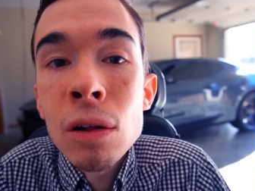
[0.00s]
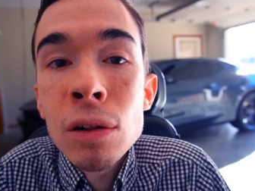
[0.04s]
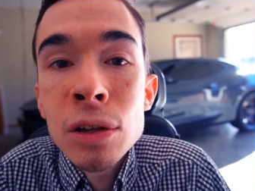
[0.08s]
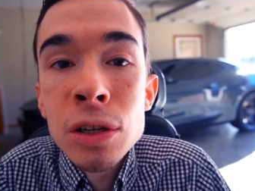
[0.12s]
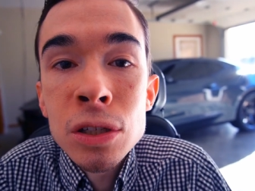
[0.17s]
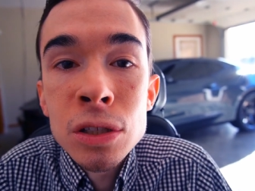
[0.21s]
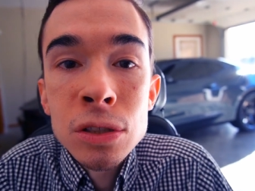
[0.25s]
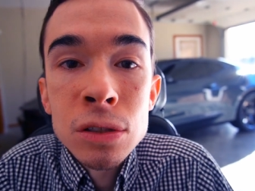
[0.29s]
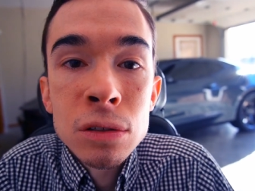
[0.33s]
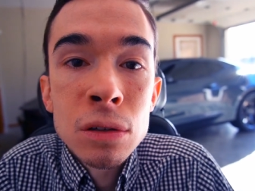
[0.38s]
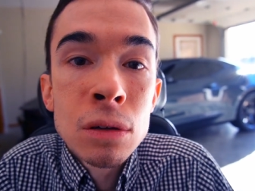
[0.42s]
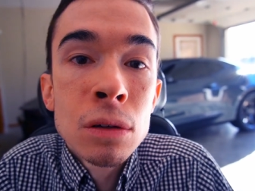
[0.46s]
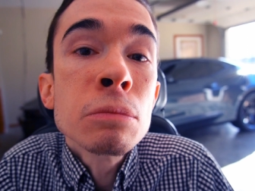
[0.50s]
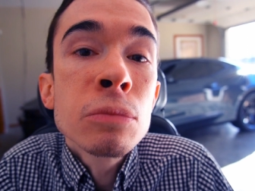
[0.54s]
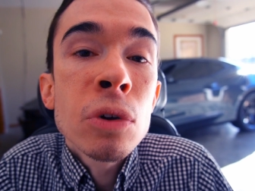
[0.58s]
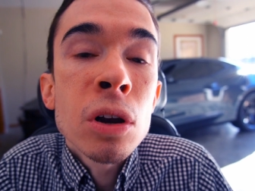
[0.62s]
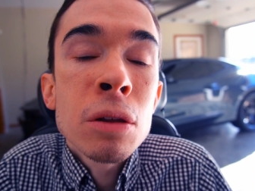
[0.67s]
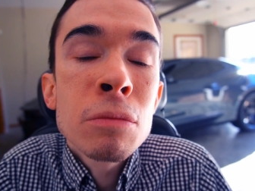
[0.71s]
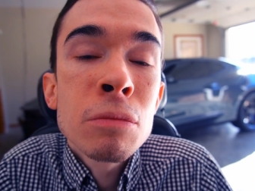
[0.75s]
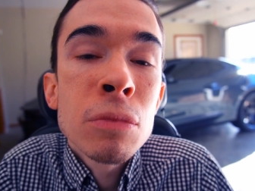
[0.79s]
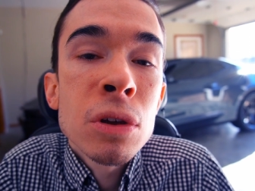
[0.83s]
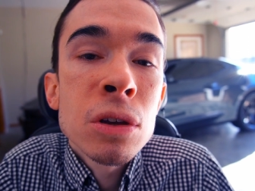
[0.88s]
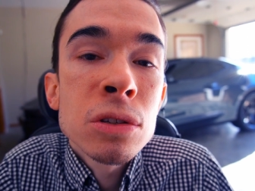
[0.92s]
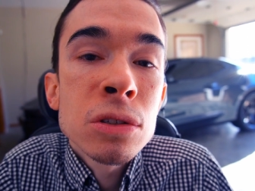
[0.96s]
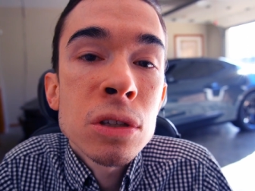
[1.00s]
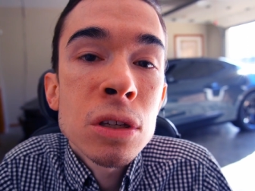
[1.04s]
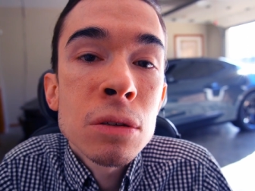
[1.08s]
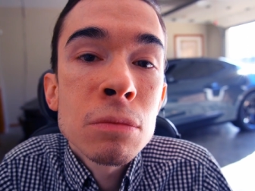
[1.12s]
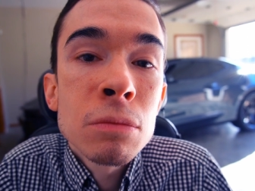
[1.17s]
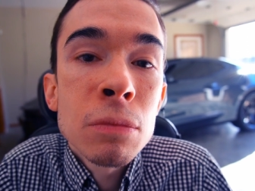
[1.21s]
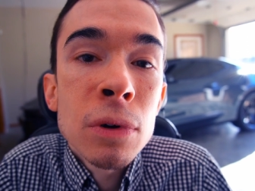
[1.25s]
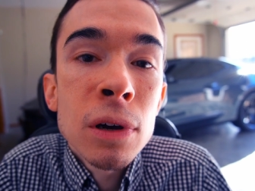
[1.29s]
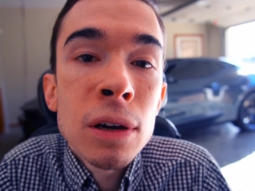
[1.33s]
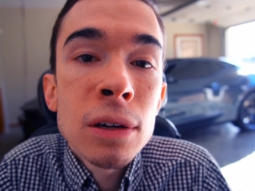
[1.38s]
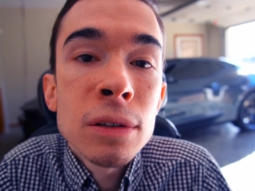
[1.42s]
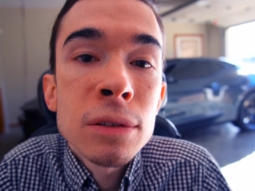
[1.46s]
He's pretty busy,
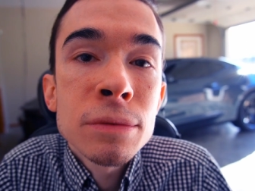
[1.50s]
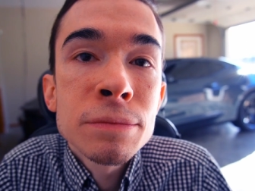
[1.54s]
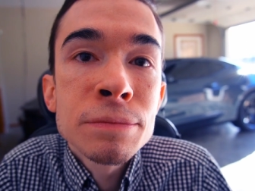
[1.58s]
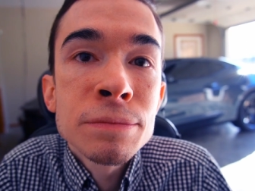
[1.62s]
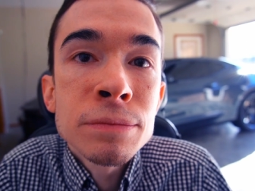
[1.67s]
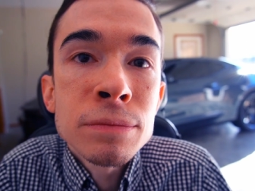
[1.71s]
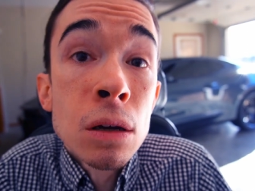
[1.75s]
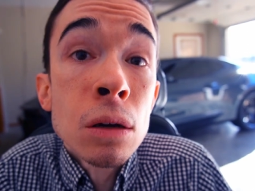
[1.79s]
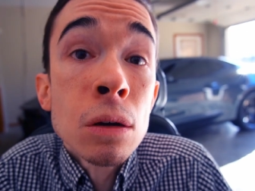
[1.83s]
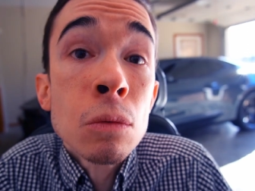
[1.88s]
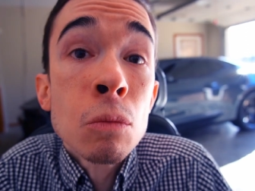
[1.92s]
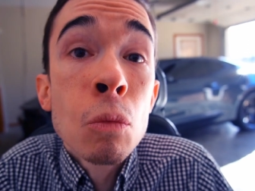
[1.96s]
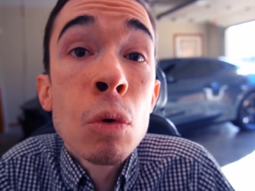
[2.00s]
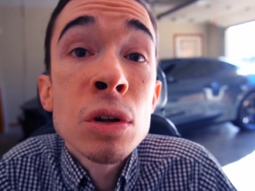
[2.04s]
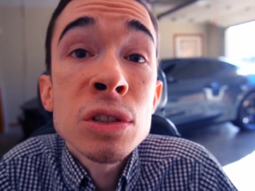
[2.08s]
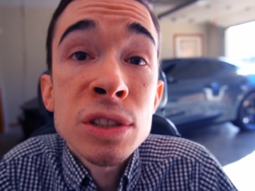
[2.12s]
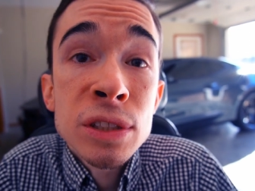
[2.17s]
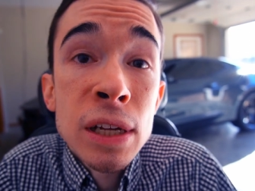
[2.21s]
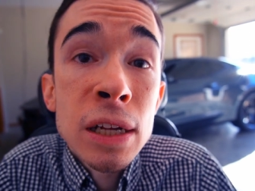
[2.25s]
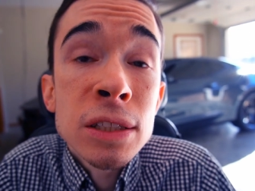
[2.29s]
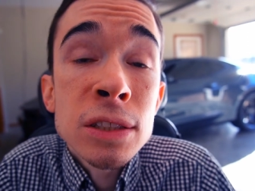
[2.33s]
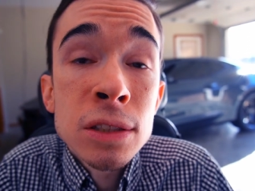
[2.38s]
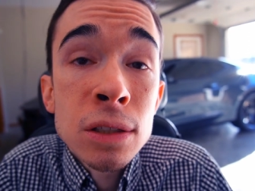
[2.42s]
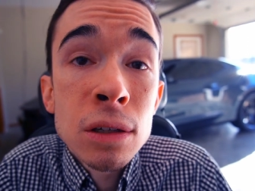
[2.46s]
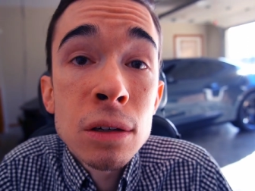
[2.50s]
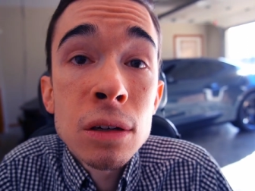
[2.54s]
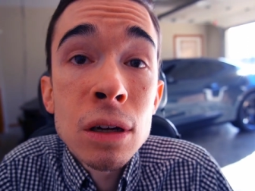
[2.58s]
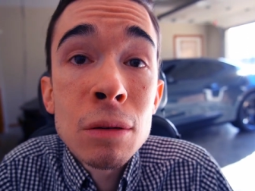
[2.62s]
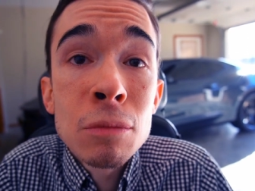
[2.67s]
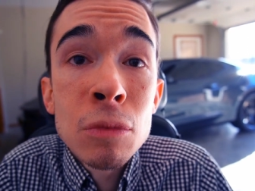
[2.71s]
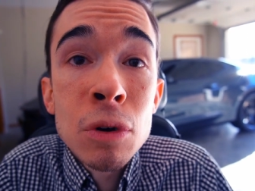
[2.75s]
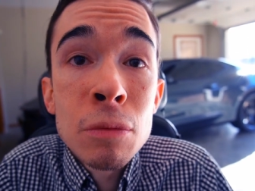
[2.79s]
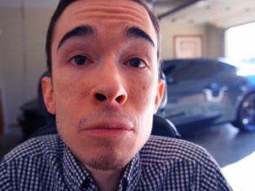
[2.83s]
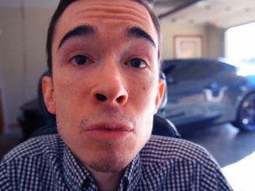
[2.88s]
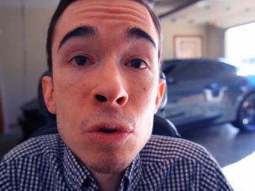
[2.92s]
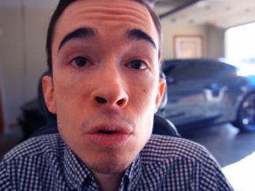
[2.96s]
but once that's done, I'm
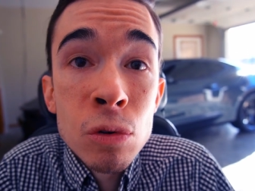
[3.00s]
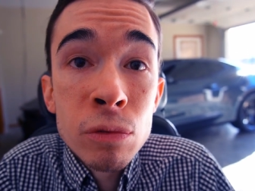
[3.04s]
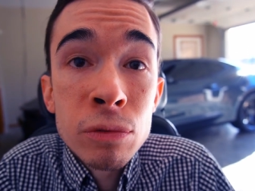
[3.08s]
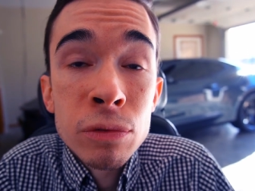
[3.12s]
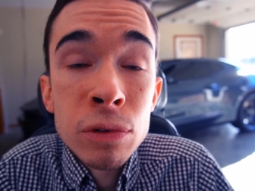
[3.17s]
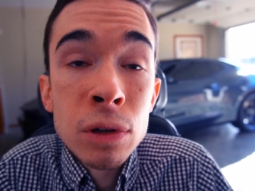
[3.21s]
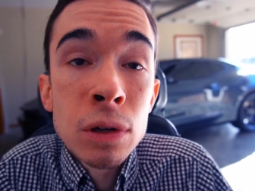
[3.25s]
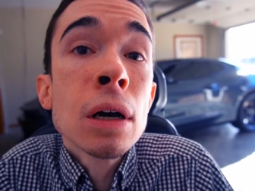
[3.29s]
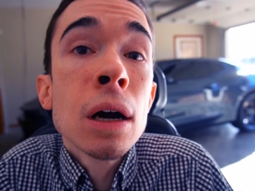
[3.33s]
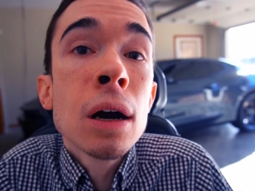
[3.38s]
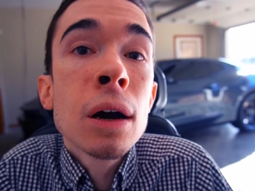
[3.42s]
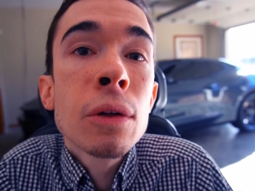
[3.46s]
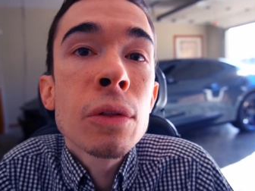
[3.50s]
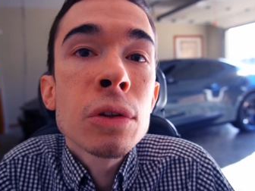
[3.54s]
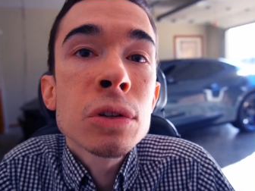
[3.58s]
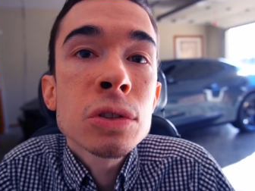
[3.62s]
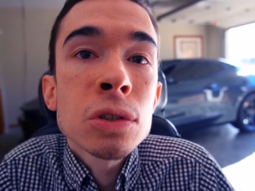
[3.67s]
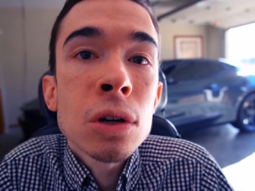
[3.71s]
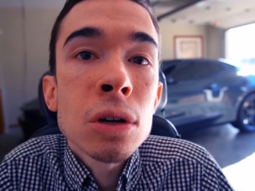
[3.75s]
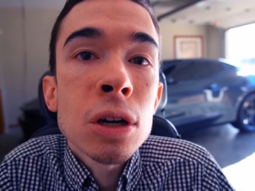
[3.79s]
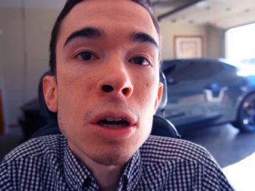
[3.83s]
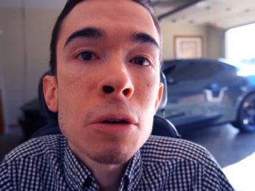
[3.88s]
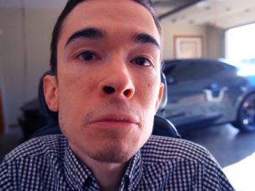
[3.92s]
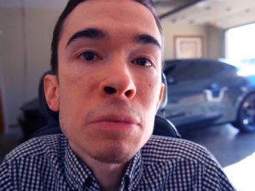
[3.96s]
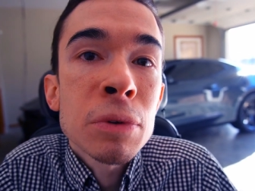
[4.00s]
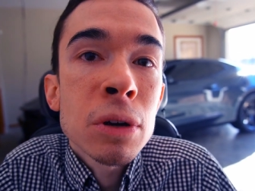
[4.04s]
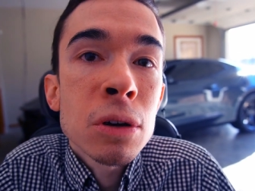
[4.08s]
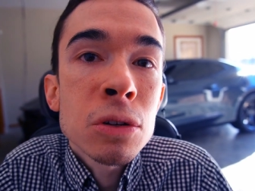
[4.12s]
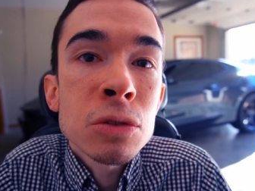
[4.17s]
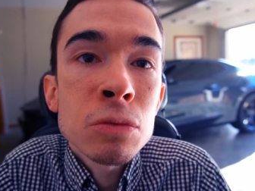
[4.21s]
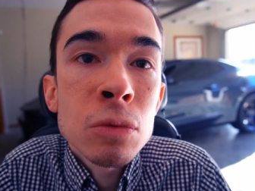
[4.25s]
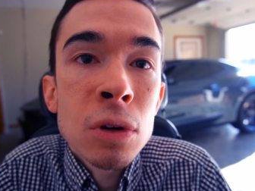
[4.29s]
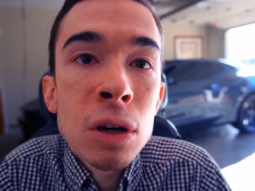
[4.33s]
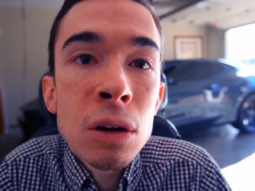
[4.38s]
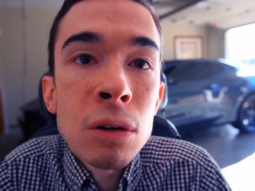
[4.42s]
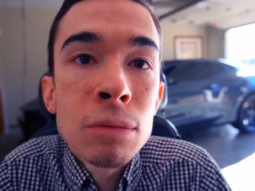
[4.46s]
going to move uh, the truck up here as
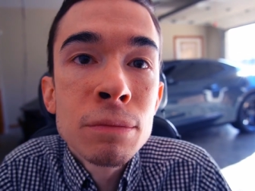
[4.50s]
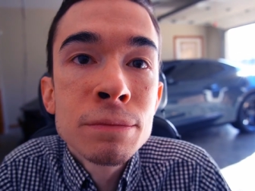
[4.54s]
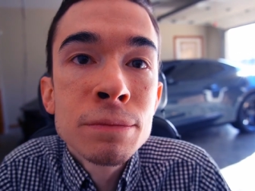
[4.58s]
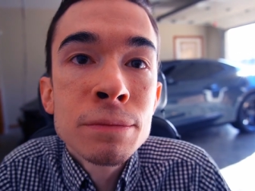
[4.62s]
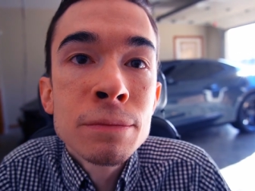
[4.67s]
well.